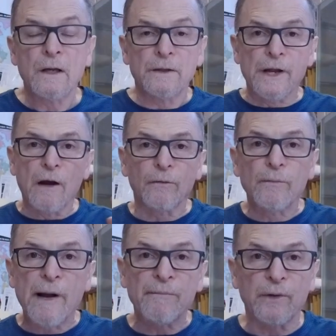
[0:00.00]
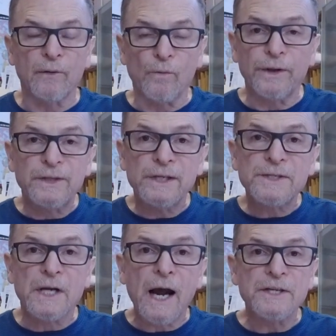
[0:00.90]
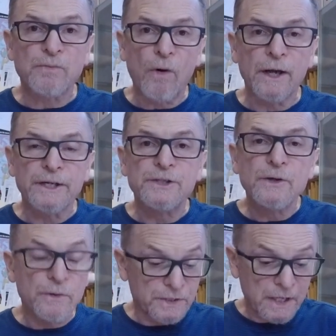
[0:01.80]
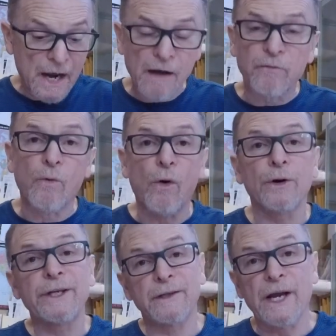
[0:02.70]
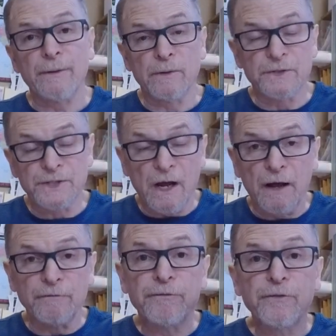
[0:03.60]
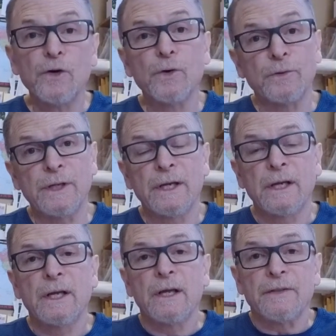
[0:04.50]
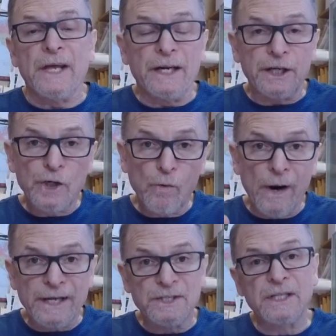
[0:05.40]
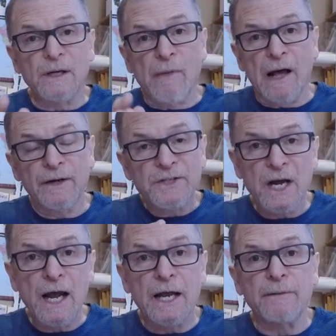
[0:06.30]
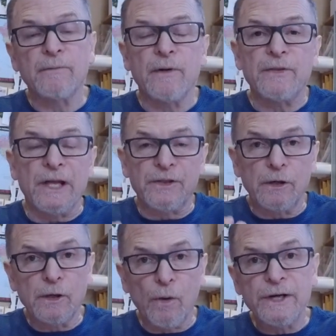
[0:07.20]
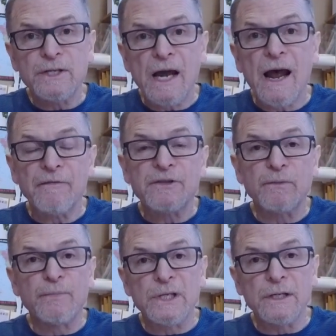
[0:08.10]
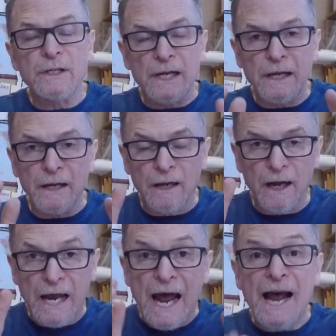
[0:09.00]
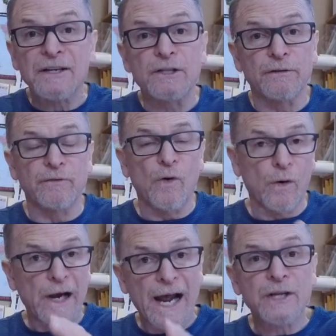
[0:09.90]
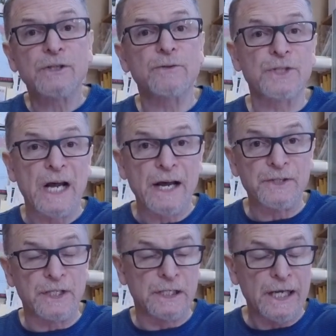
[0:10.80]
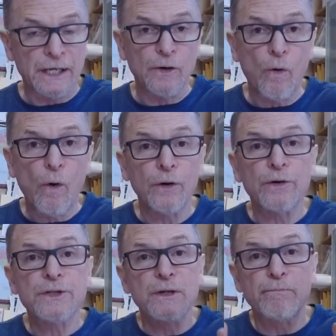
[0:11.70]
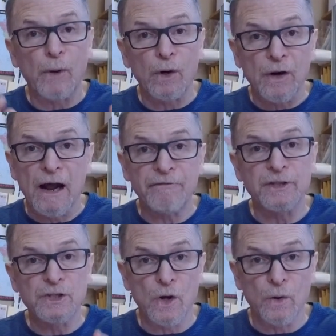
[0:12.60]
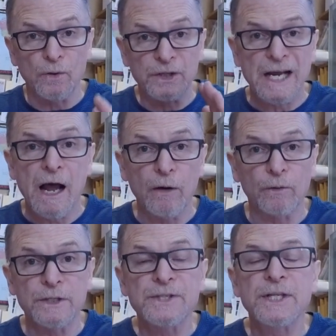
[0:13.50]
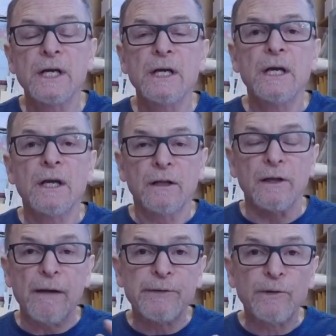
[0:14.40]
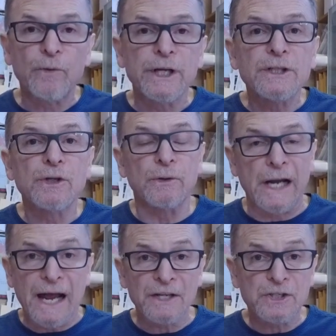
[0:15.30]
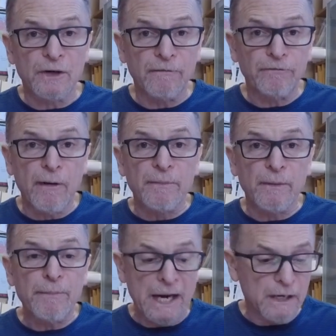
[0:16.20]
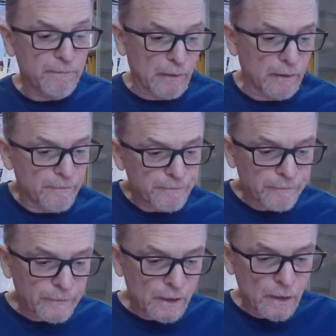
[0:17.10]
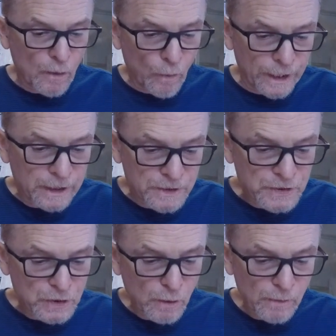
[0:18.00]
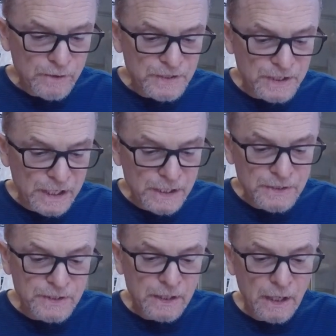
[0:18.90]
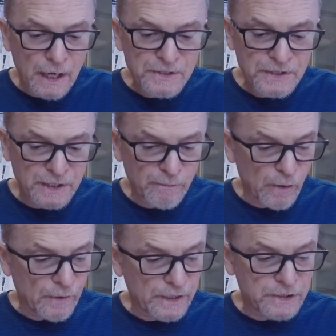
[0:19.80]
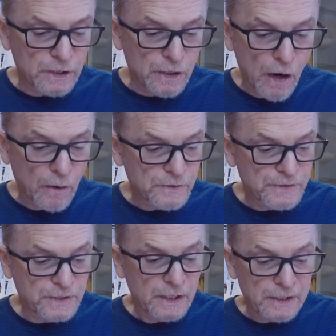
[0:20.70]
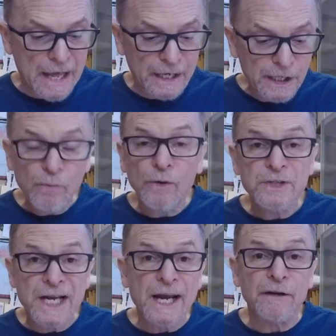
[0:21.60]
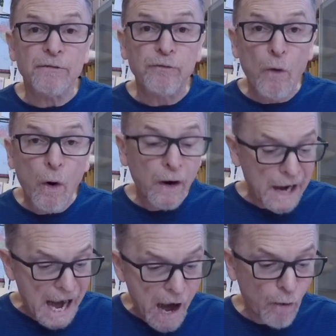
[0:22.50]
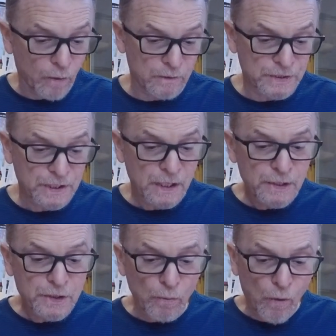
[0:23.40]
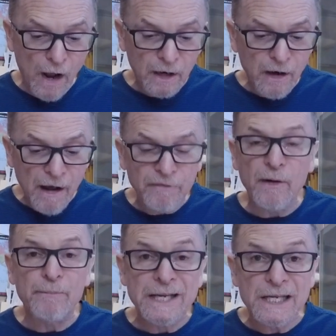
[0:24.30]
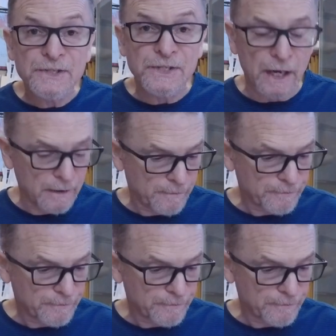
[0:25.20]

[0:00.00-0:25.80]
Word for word: Now remember, what these guys want to do is to have warning labels on food that equates the amount of time that they're going to have to be uh, active or exercising in order to burn off the total calories. Let me read you an excerpt from the paper. When a consumer sees a symbol that denotes that it will take four hours to walk off a pizza